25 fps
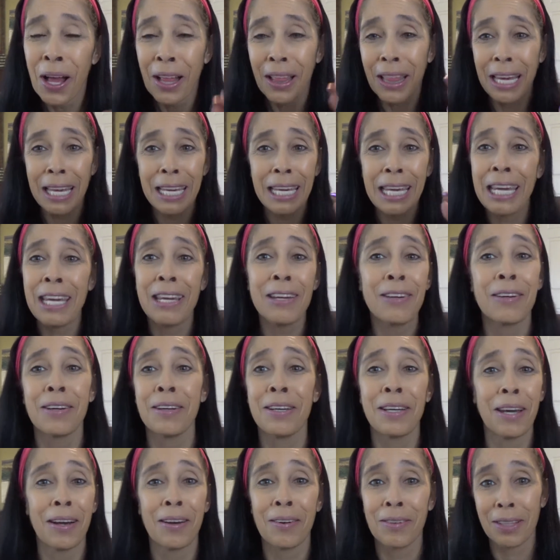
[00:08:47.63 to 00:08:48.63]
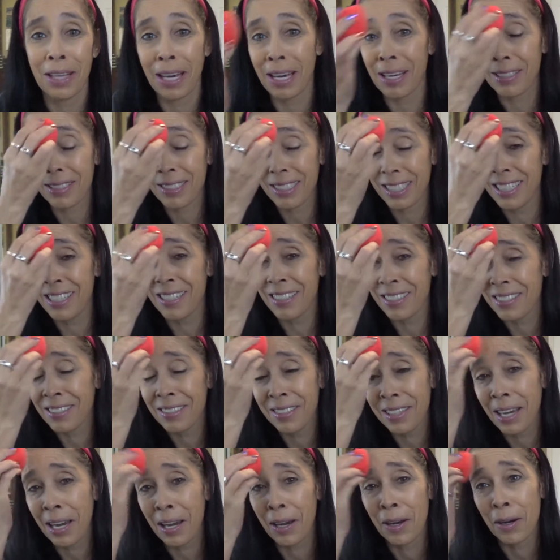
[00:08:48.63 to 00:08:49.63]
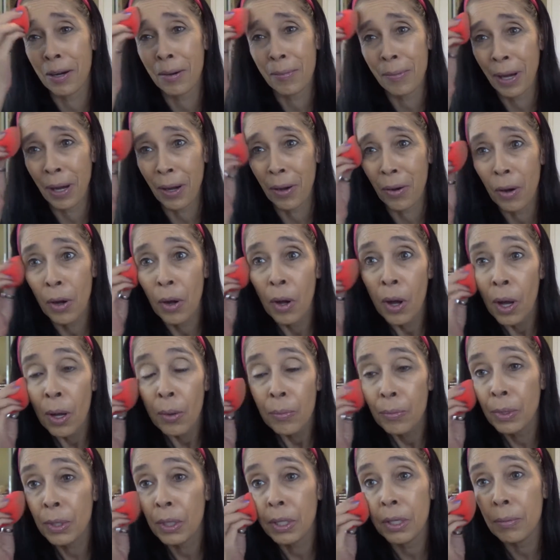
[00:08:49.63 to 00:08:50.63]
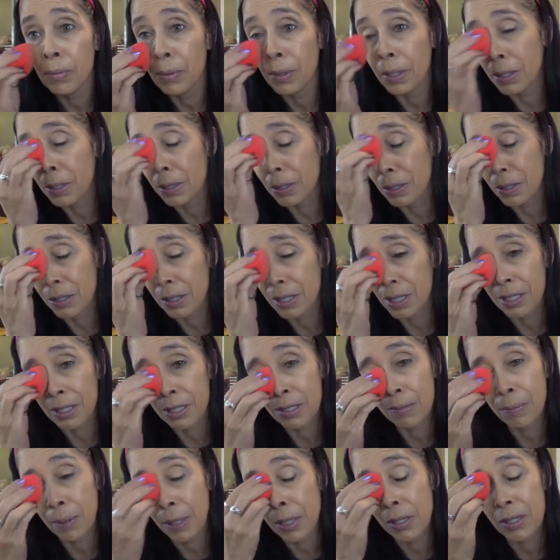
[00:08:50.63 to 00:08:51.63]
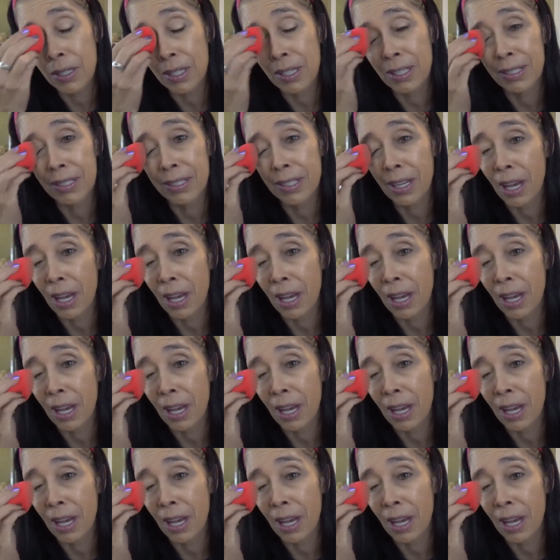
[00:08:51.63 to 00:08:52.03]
Like, he could care less. He doesn't care about beauty blenders and sponges